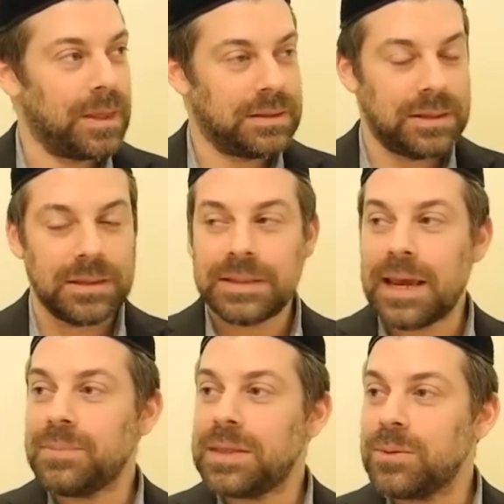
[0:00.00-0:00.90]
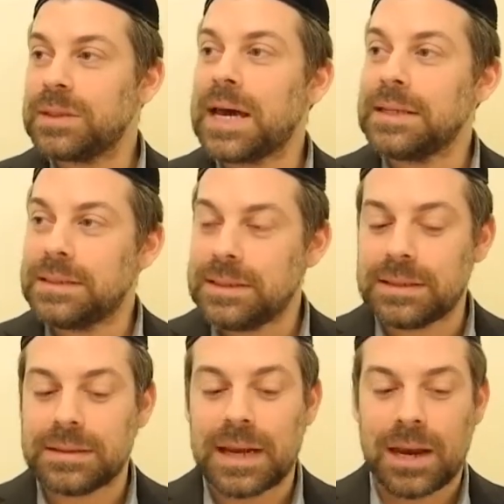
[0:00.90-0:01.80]
See? Same thing with
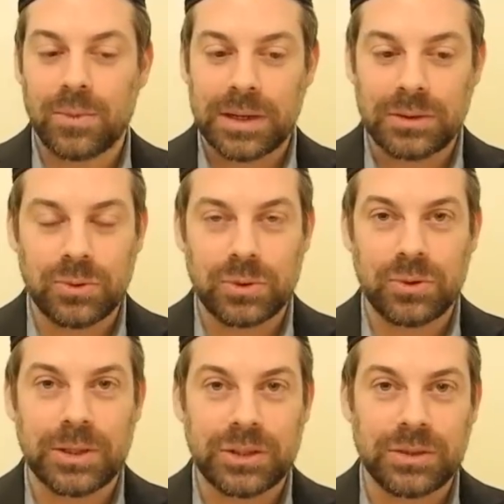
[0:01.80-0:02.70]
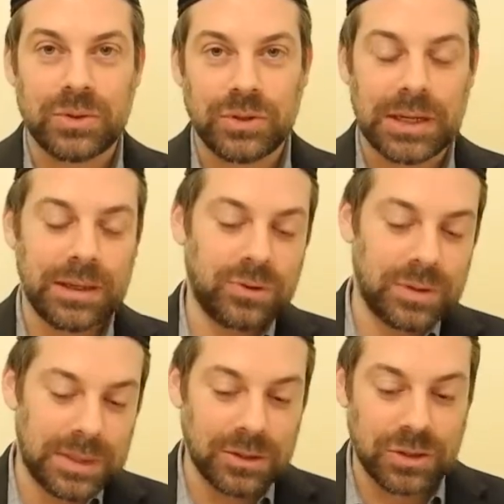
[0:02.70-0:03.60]
ideas. And I don't want to do too much
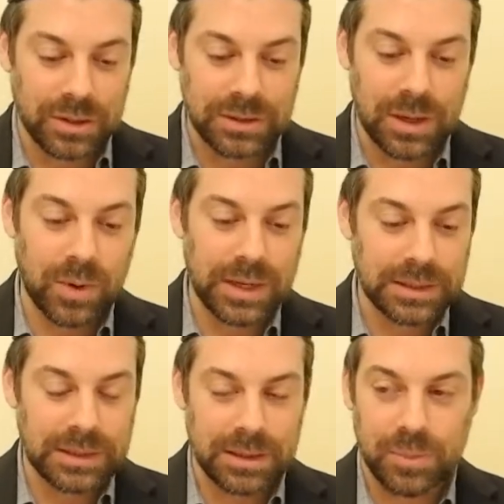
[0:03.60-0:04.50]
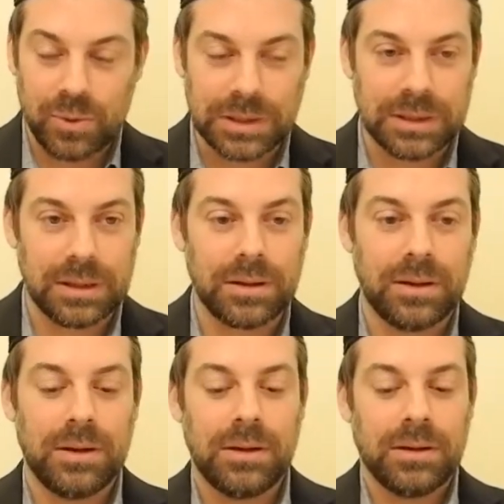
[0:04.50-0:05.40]
introduction because I want to get to the point here.
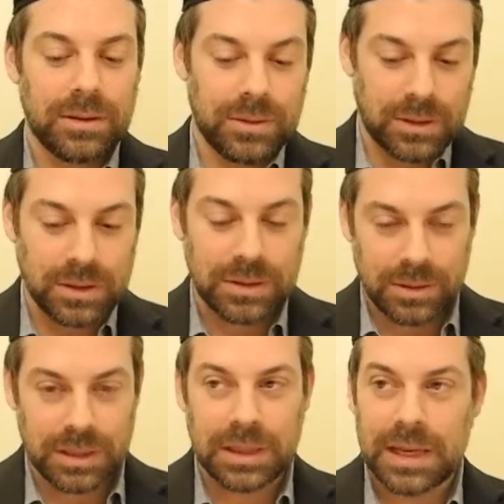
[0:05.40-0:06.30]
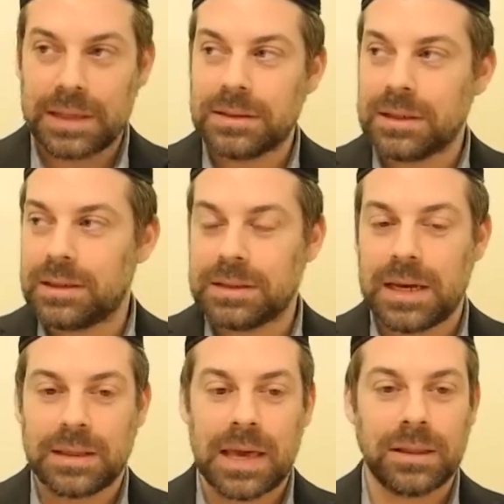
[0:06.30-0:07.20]
Because the class is going to
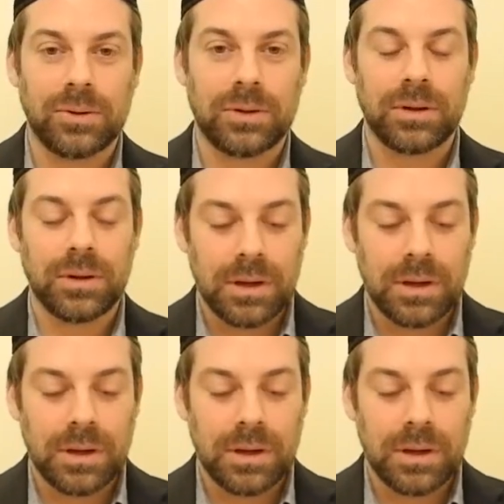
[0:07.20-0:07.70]
take that long.